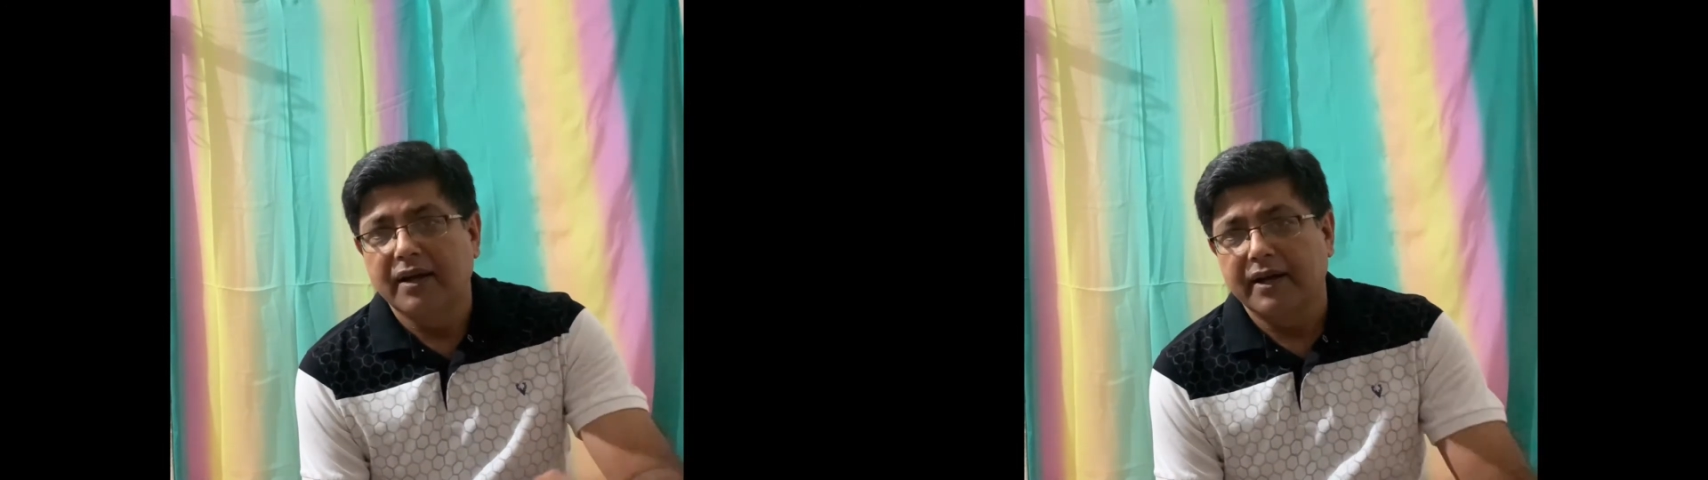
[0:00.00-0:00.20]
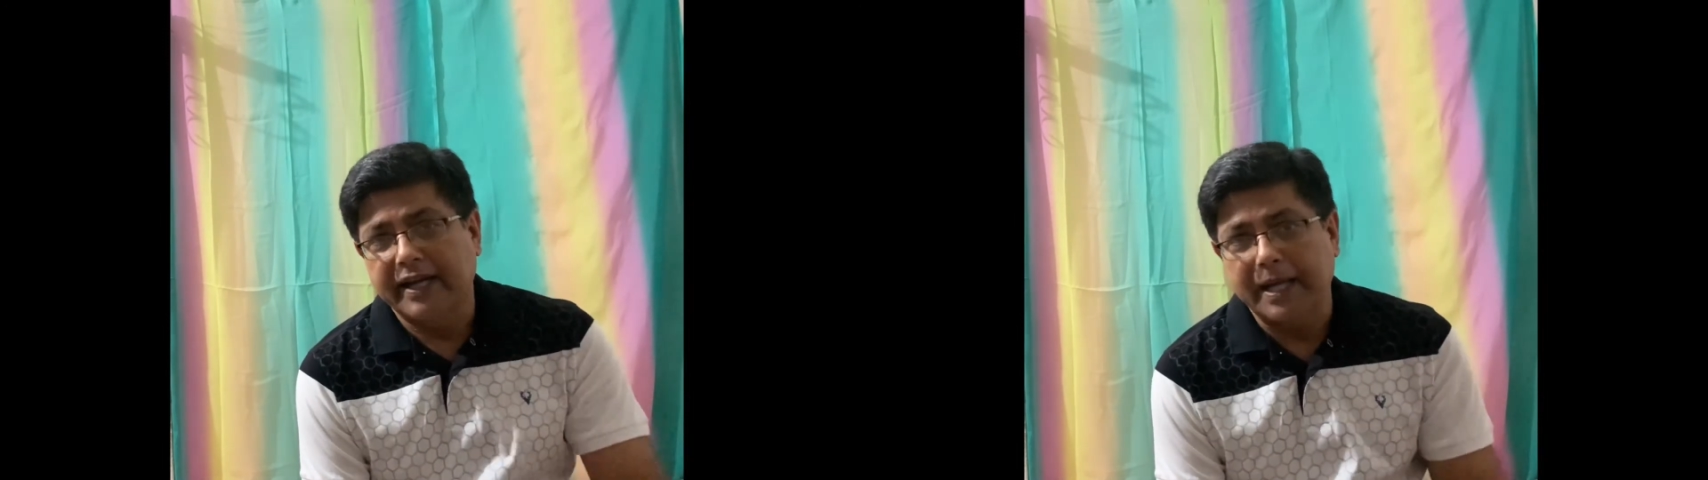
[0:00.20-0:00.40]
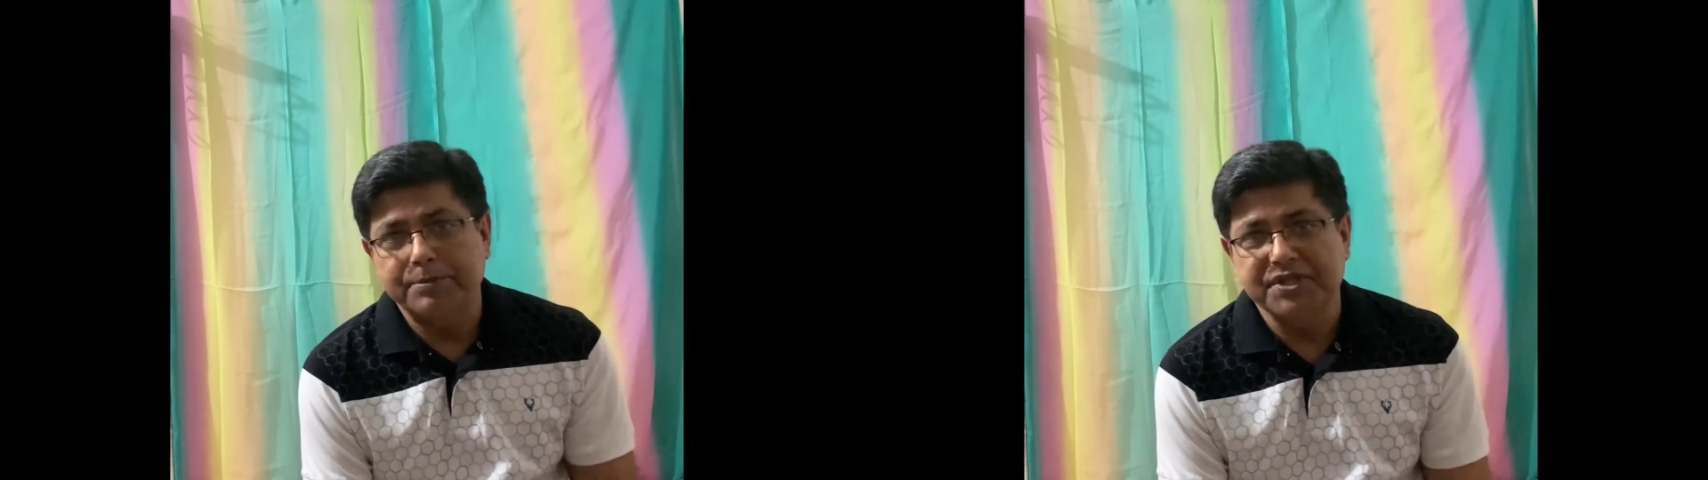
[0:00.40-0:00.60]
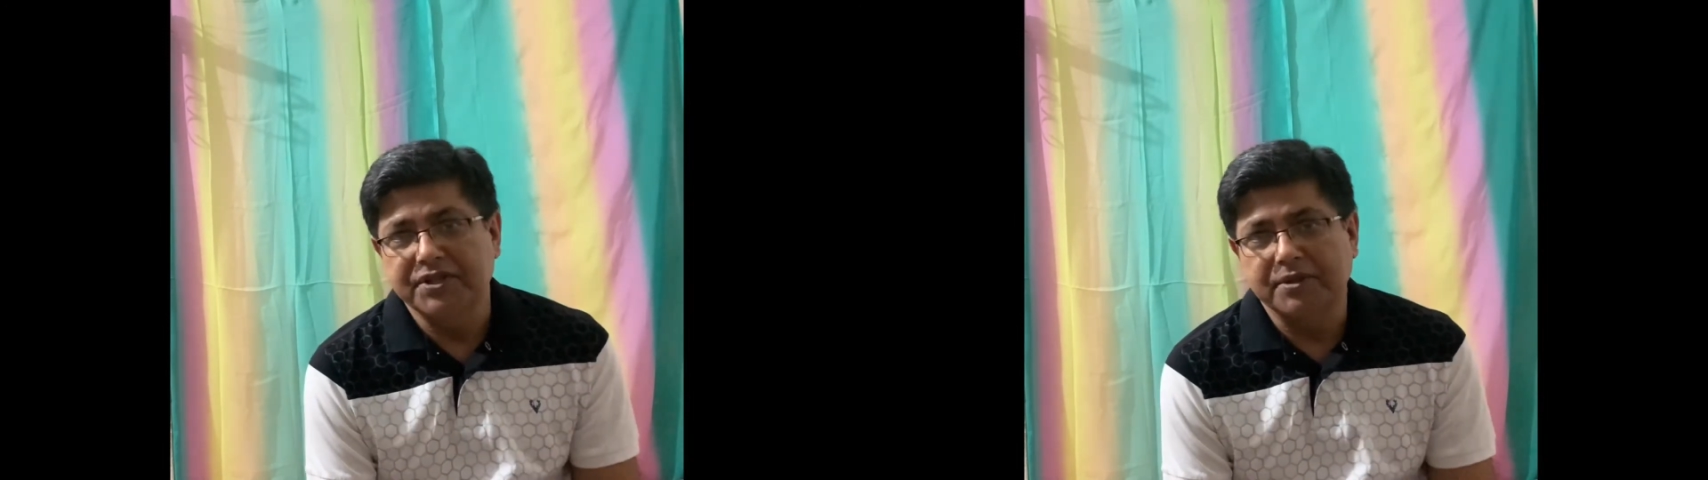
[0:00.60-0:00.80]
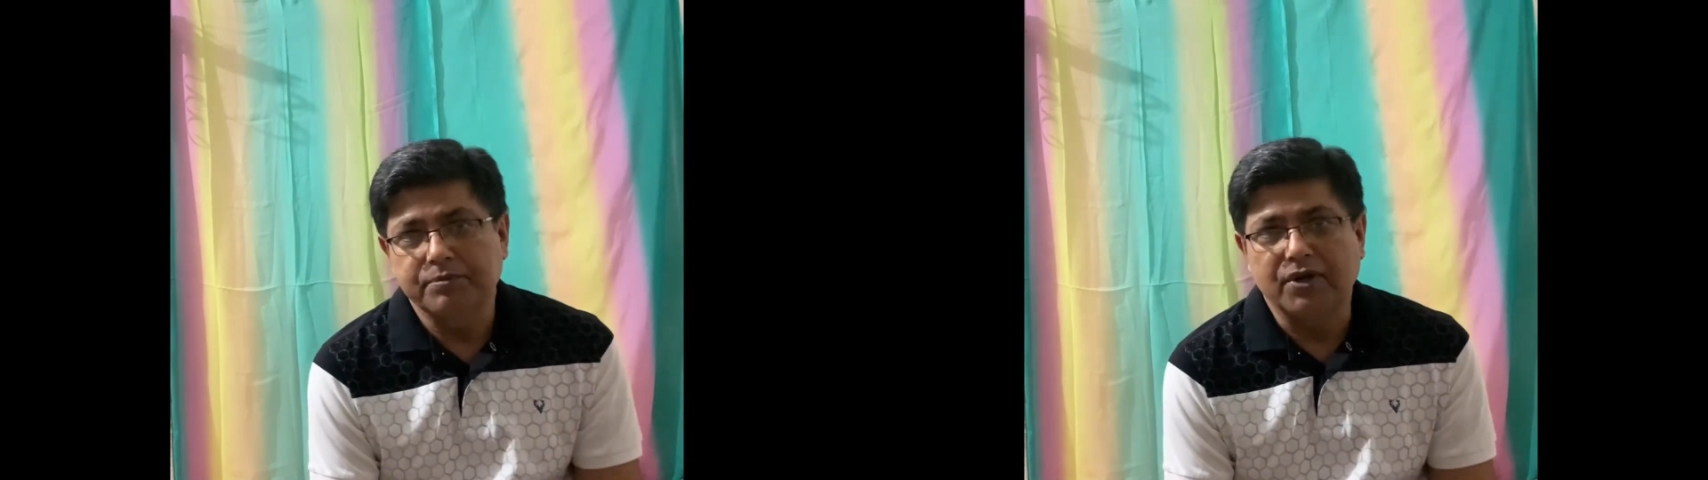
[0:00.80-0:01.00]
kept in
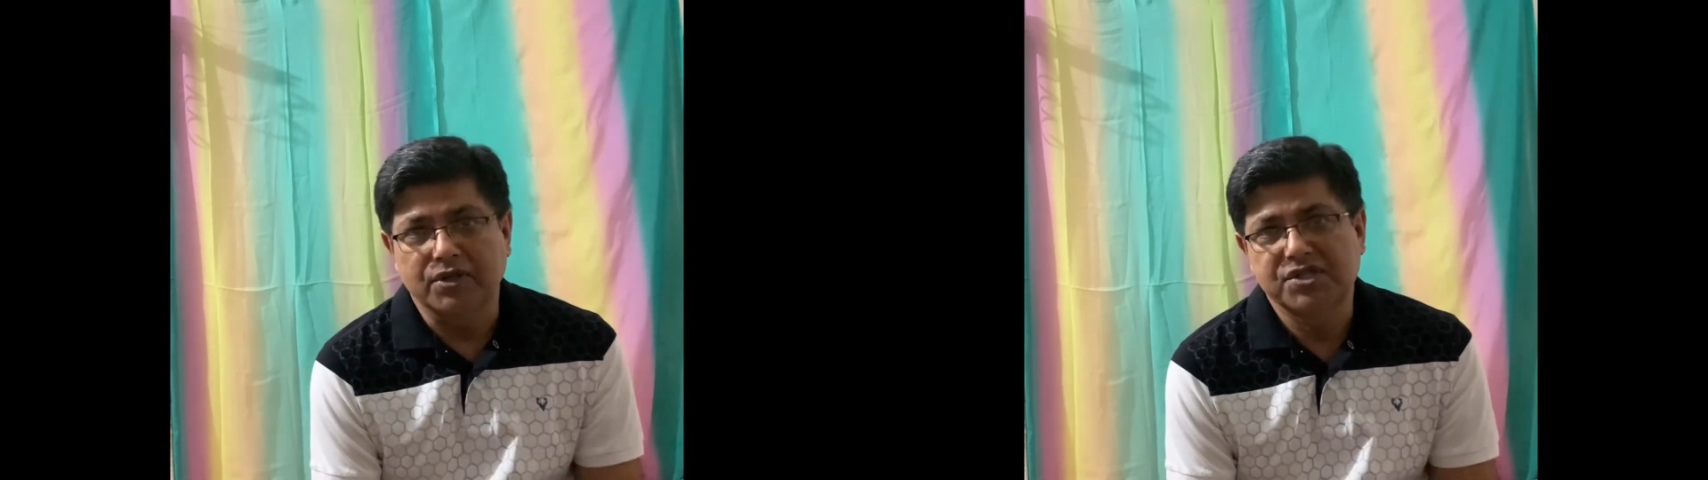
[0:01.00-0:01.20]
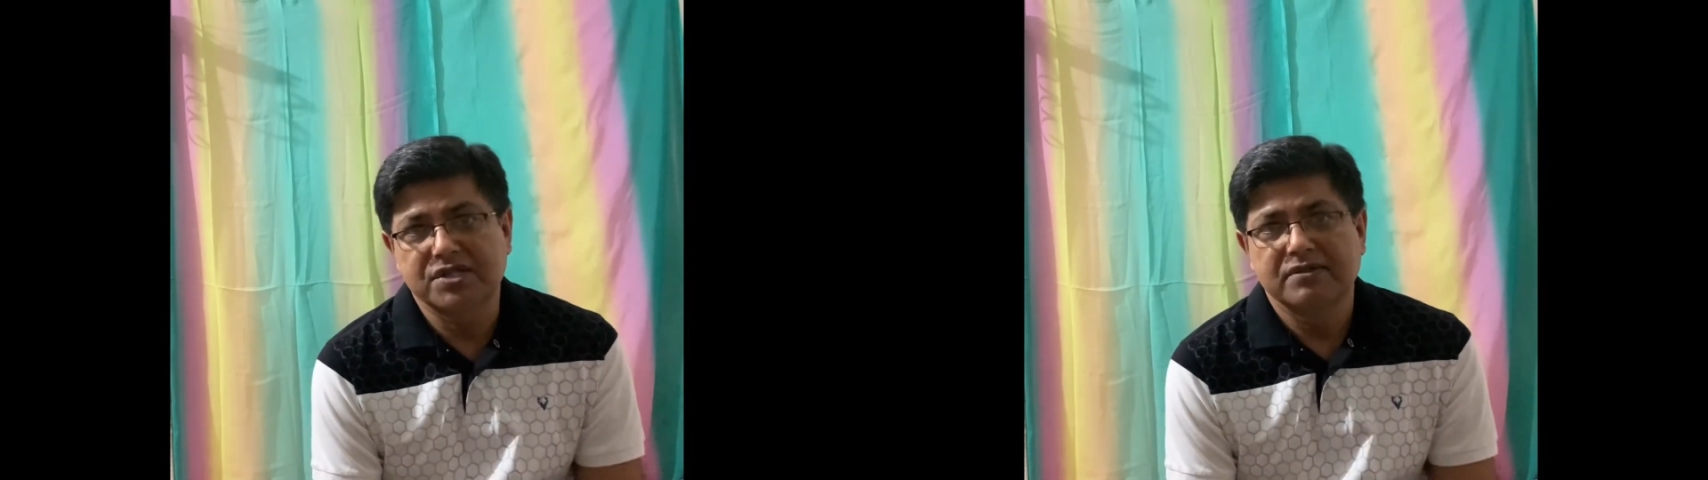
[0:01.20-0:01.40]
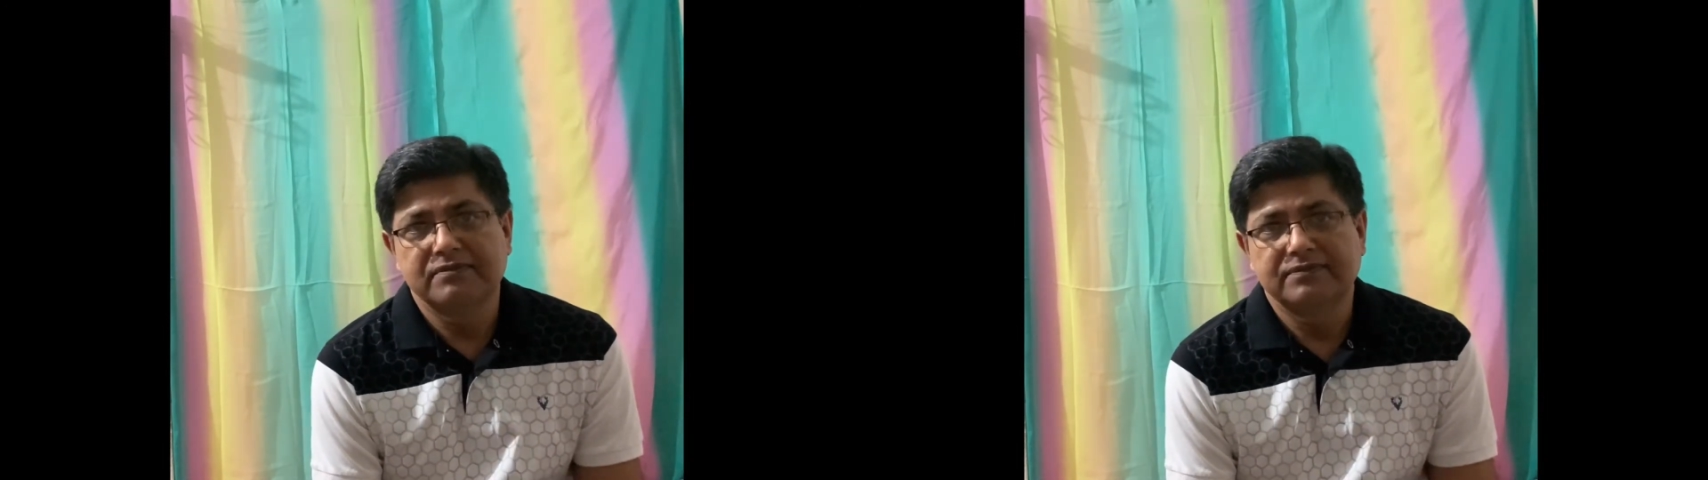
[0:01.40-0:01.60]
that box.